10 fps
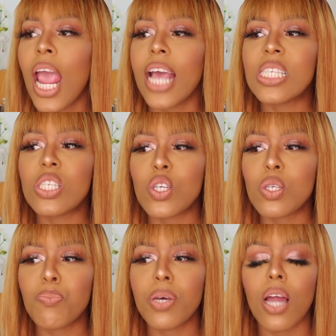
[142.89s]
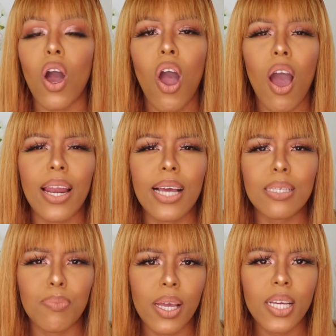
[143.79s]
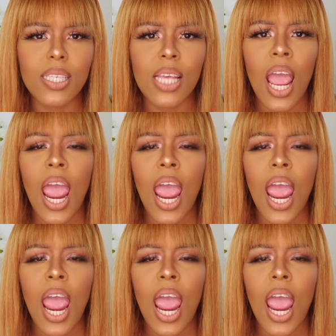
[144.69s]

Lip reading: It's just been a hot ass mess.